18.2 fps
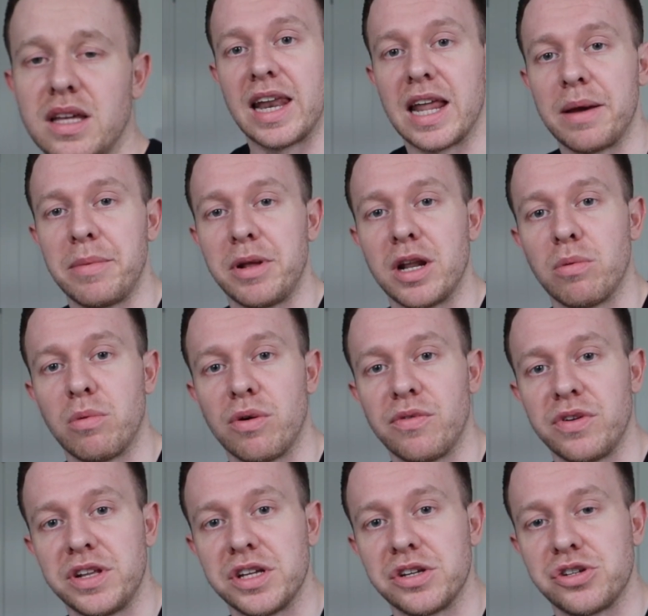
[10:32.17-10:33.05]
Let me know what
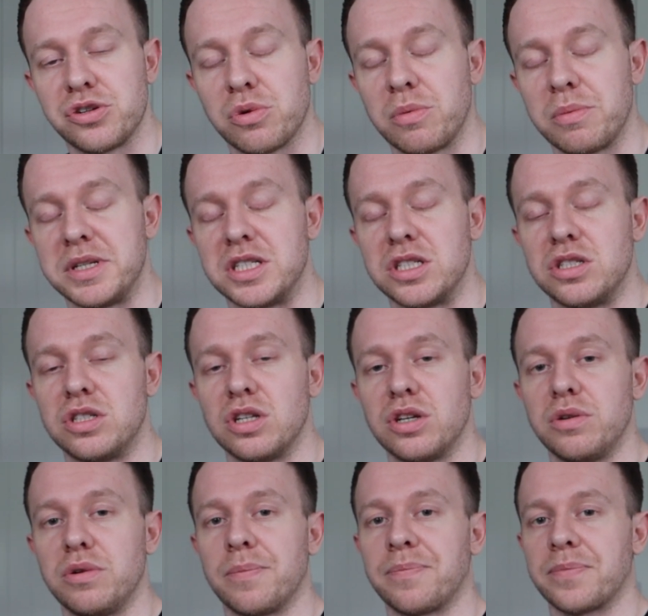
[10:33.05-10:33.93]
videos you want me to
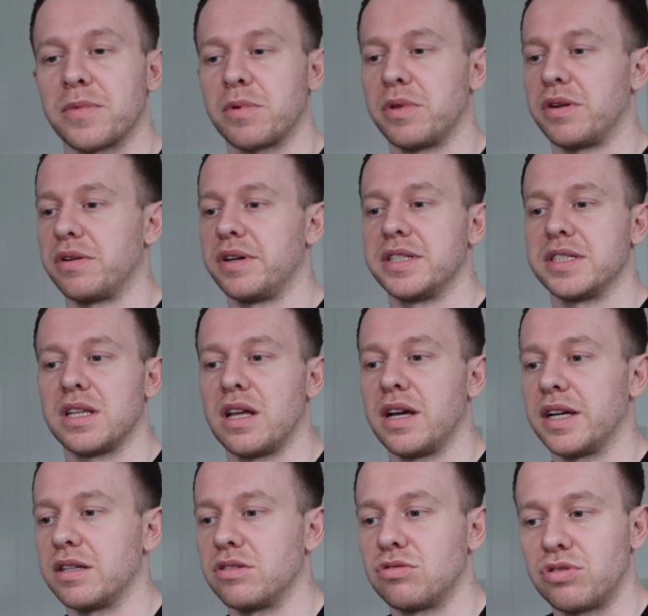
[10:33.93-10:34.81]
do, whether it's
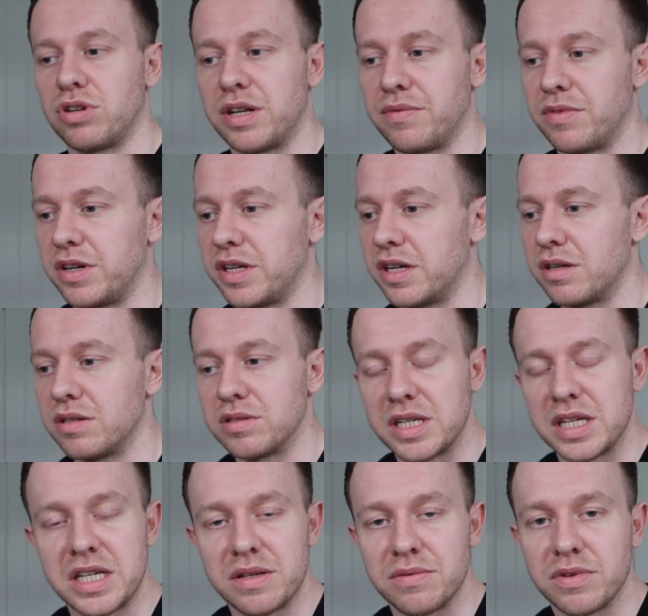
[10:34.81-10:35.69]
like training
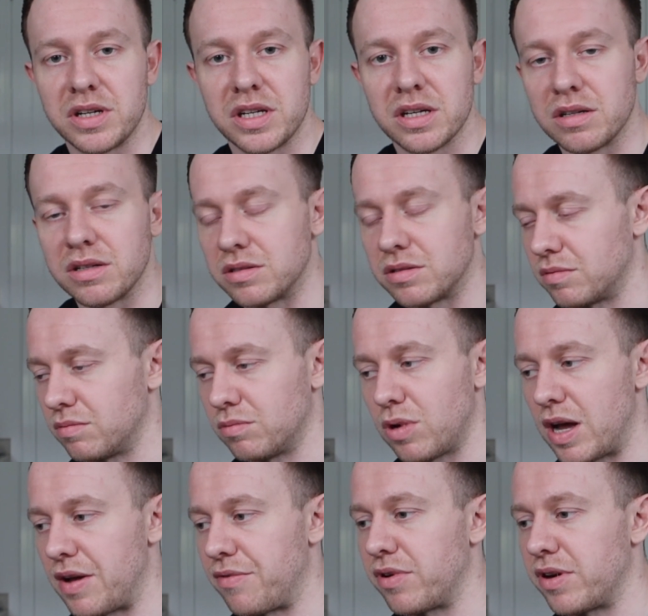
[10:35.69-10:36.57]
videos, eating videos,
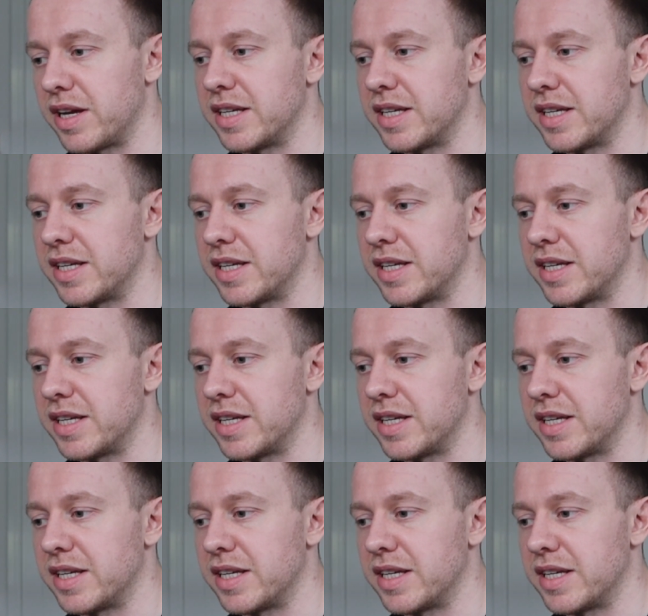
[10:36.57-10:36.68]
whatever it